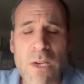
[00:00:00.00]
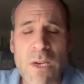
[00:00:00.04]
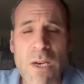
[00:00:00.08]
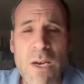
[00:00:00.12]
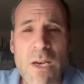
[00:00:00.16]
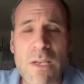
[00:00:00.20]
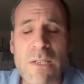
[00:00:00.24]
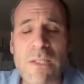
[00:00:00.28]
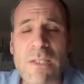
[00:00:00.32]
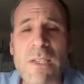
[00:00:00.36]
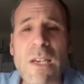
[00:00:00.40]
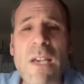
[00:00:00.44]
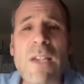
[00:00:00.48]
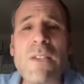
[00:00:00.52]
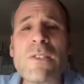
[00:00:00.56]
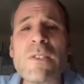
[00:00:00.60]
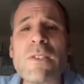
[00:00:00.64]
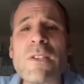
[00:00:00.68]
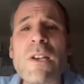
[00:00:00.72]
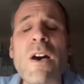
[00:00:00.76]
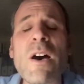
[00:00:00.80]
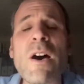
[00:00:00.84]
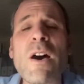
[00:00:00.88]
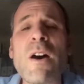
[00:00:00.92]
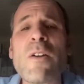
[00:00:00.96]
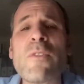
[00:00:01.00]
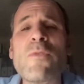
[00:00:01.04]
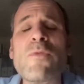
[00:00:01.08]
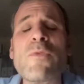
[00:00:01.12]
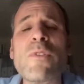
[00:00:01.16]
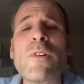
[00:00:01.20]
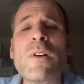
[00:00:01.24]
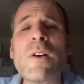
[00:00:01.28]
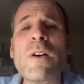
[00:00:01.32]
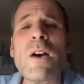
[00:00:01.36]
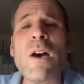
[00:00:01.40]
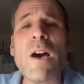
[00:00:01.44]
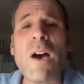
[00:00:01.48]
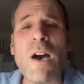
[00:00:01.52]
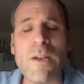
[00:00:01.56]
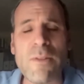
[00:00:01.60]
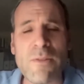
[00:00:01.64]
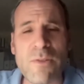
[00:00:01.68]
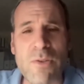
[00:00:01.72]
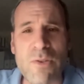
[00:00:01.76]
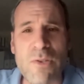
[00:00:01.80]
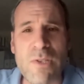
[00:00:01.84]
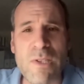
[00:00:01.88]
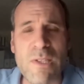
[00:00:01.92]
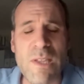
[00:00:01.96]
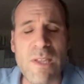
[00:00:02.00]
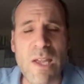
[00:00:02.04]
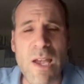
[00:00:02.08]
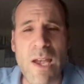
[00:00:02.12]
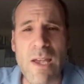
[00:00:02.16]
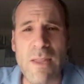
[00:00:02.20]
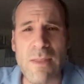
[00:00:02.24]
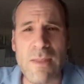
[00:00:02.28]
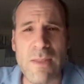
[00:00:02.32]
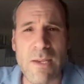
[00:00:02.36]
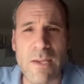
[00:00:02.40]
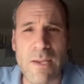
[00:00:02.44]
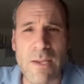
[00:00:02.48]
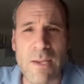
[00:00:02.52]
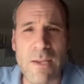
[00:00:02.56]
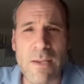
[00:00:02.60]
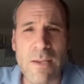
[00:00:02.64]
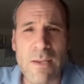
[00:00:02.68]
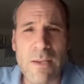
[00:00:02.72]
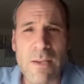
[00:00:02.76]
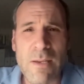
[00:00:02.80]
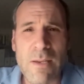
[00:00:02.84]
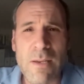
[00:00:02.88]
a sense of understanding